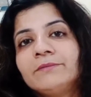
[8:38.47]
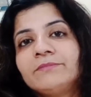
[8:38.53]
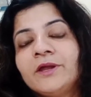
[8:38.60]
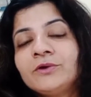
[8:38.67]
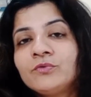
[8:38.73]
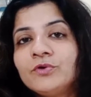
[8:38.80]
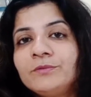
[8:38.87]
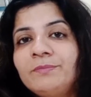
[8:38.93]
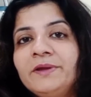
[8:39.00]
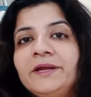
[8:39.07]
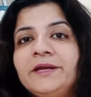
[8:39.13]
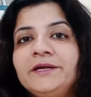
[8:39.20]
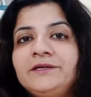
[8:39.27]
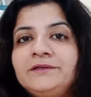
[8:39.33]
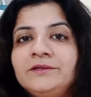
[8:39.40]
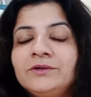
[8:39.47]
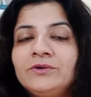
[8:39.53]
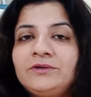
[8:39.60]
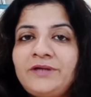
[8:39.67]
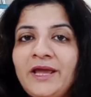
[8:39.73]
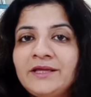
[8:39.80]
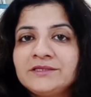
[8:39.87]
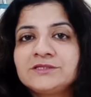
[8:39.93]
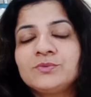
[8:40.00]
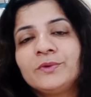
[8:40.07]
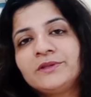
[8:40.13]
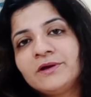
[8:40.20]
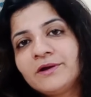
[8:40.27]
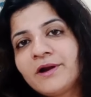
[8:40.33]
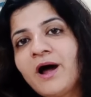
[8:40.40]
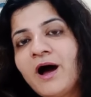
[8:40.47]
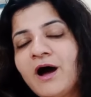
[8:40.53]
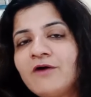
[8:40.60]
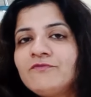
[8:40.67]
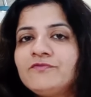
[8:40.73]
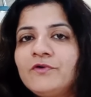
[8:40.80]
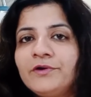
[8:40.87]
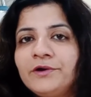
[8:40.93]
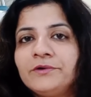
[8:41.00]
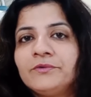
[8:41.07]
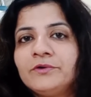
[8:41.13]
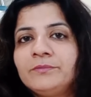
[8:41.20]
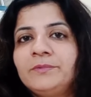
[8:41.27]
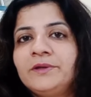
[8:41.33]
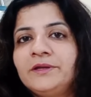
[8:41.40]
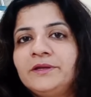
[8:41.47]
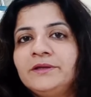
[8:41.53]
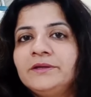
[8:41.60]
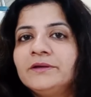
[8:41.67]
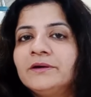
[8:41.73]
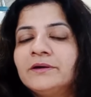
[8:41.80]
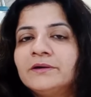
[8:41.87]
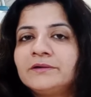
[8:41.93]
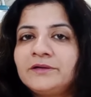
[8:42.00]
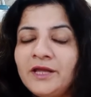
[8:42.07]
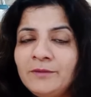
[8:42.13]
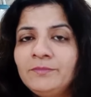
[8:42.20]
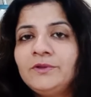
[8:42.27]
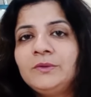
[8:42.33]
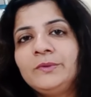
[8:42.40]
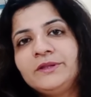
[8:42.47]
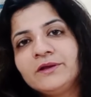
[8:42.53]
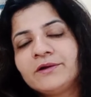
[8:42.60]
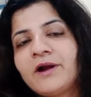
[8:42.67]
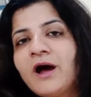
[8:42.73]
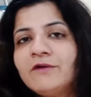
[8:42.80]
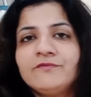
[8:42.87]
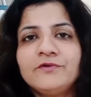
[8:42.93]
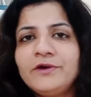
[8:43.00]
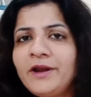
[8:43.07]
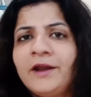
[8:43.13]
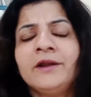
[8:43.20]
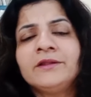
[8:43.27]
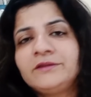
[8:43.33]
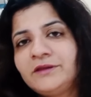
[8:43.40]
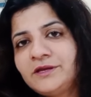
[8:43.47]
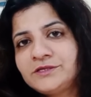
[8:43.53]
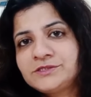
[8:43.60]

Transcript: It could be text with a graph, or it could be a table with a graph, or anything.